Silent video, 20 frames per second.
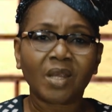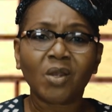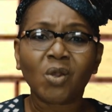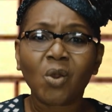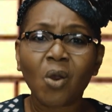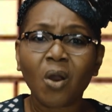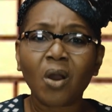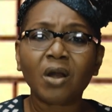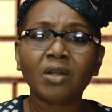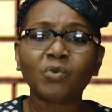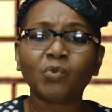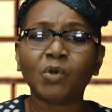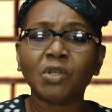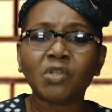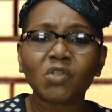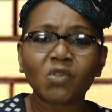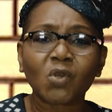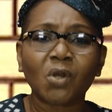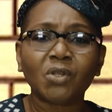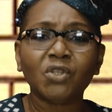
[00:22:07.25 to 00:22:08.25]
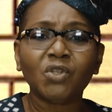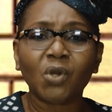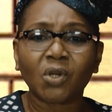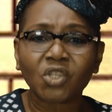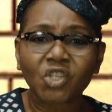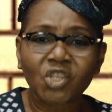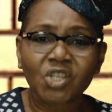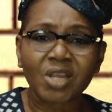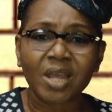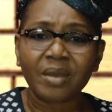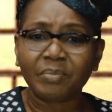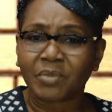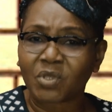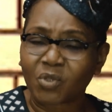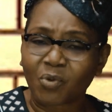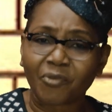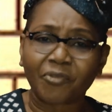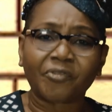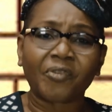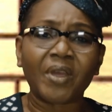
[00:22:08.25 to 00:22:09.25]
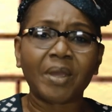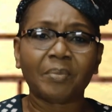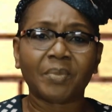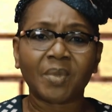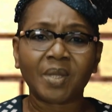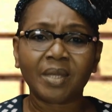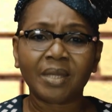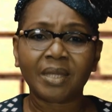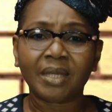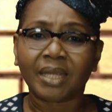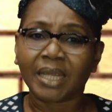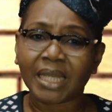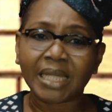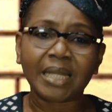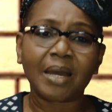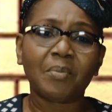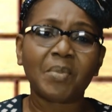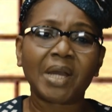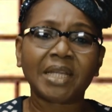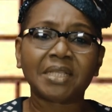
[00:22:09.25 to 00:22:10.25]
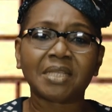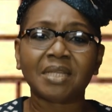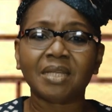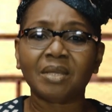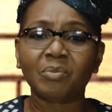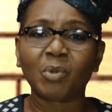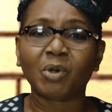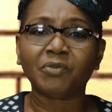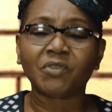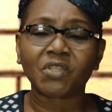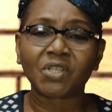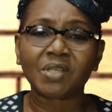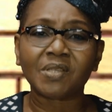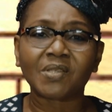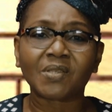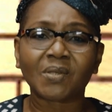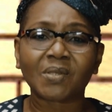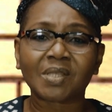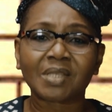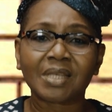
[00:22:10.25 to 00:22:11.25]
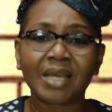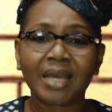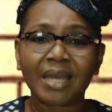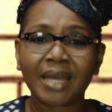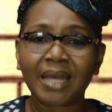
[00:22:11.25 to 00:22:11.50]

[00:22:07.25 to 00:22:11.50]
God will turn your shame to fame in the mighty name of Jesus.